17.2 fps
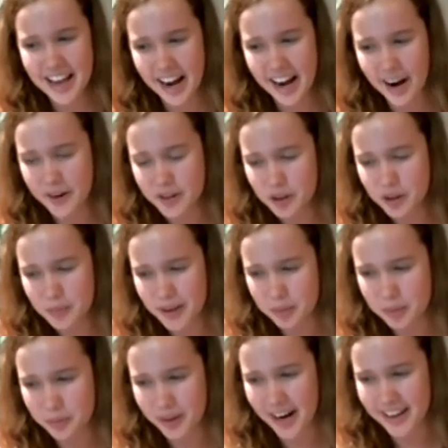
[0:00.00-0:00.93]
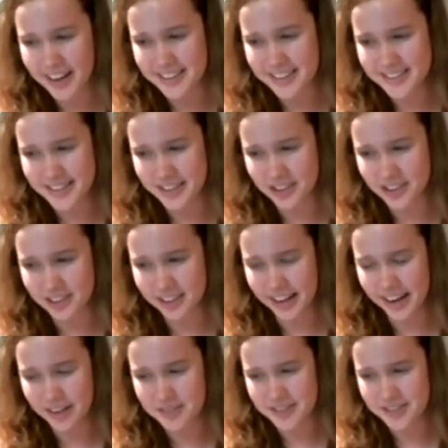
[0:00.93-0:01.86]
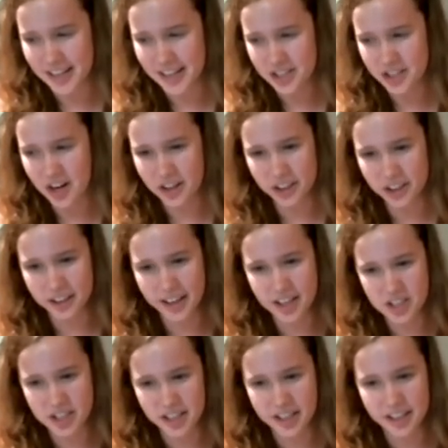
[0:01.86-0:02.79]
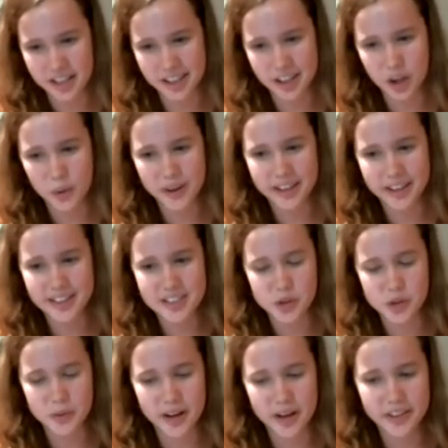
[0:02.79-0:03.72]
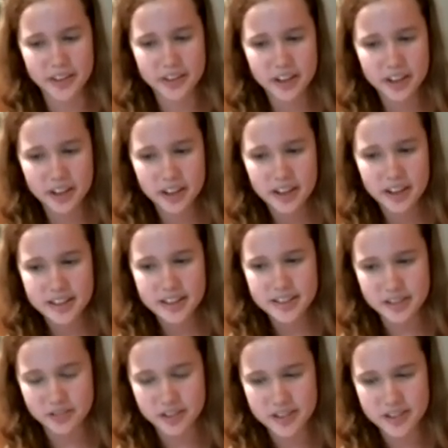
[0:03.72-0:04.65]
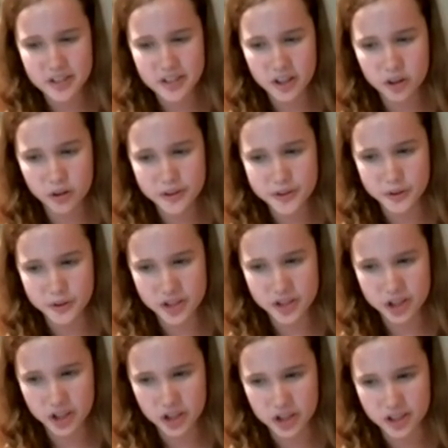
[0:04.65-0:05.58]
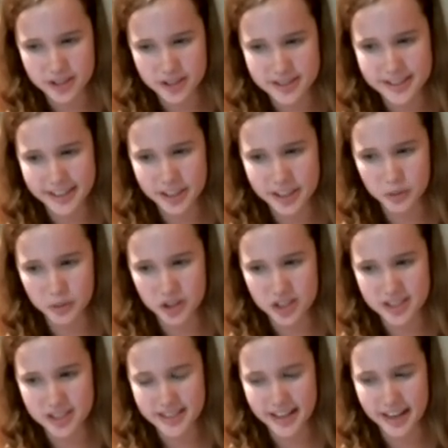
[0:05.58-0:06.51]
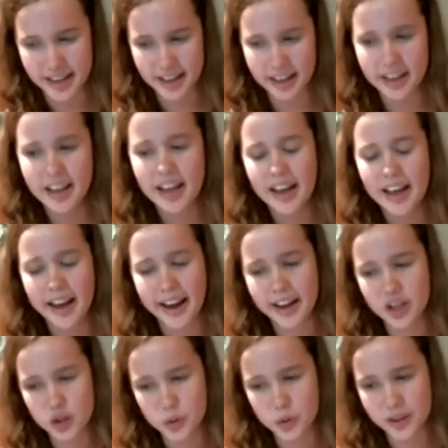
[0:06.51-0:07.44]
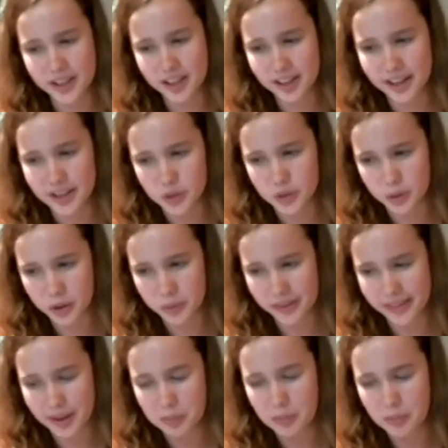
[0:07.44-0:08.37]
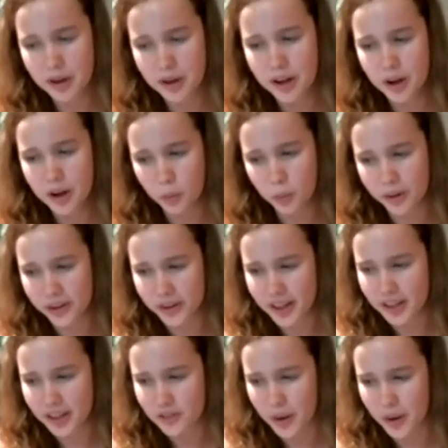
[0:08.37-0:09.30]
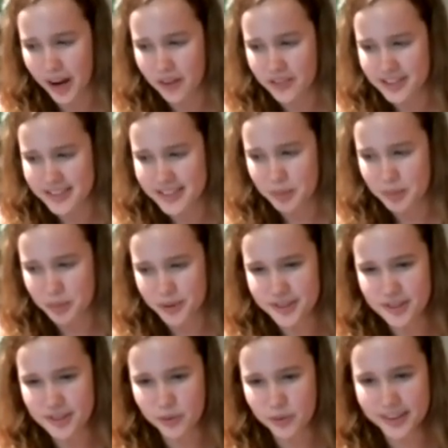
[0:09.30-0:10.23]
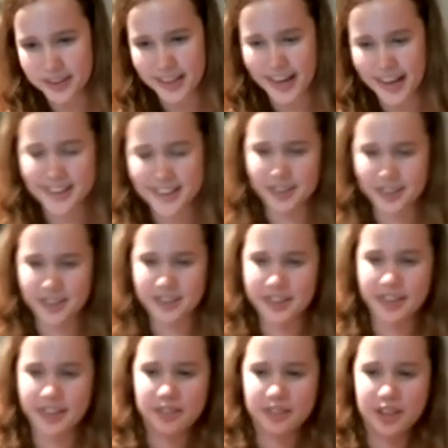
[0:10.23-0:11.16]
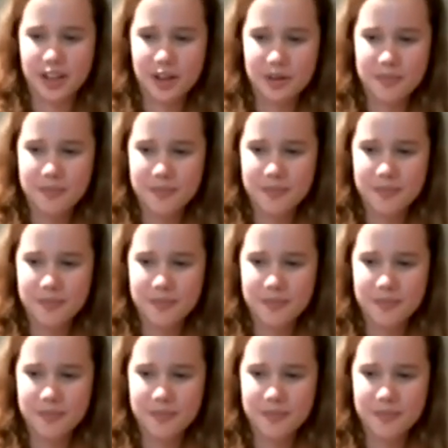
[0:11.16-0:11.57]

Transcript: How do you make a practice in your life/congregation in going into other different circles or churches, like you were just saying, and joining God's work with them? Wondering if you have examples of what that has looked like for you.